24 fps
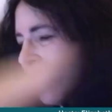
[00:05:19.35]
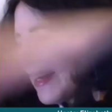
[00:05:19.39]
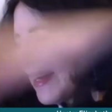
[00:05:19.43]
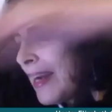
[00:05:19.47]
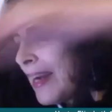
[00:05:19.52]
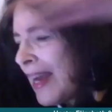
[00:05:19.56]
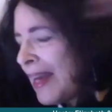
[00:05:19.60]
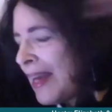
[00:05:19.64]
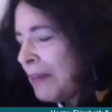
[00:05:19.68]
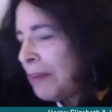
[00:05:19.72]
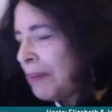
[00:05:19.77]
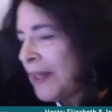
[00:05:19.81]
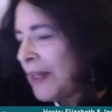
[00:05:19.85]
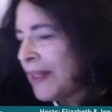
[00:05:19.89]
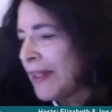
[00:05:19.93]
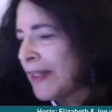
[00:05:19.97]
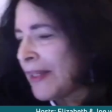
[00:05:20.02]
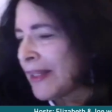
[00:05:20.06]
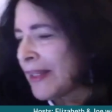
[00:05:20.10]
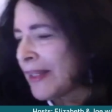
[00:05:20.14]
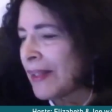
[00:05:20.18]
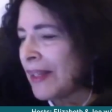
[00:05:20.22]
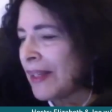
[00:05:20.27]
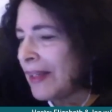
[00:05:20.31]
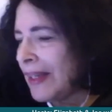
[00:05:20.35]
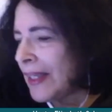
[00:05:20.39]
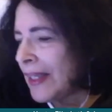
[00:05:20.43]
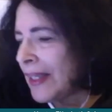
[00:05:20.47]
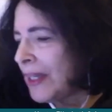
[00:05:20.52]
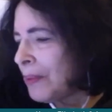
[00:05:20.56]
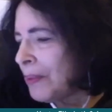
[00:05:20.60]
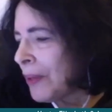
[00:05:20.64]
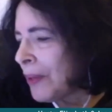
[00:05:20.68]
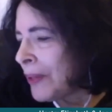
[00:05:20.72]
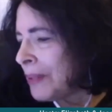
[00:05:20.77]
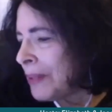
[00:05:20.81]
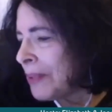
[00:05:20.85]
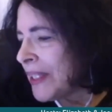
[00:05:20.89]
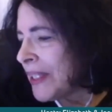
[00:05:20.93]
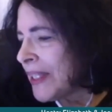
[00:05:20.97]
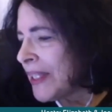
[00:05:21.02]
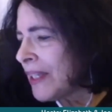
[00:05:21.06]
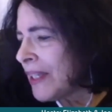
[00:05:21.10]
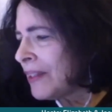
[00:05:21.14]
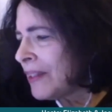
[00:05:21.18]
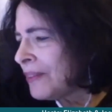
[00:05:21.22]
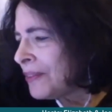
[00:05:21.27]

a piece he wrote himself.